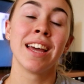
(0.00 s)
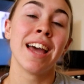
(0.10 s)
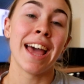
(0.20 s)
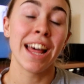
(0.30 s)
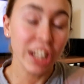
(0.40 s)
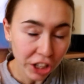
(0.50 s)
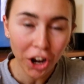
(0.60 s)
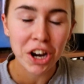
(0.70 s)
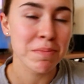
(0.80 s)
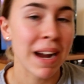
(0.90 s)

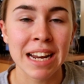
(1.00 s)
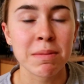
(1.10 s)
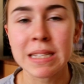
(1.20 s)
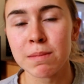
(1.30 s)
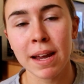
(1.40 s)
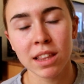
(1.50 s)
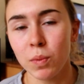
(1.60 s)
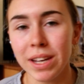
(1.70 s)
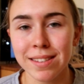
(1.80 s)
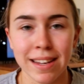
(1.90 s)
Hello, my name is
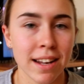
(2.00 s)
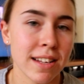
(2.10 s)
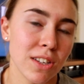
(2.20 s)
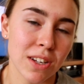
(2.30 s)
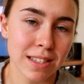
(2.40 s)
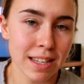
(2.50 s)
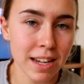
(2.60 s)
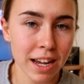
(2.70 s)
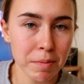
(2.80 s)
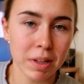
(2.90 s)
Samantha Wicks, and as you can
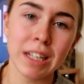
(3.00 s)
see, I'm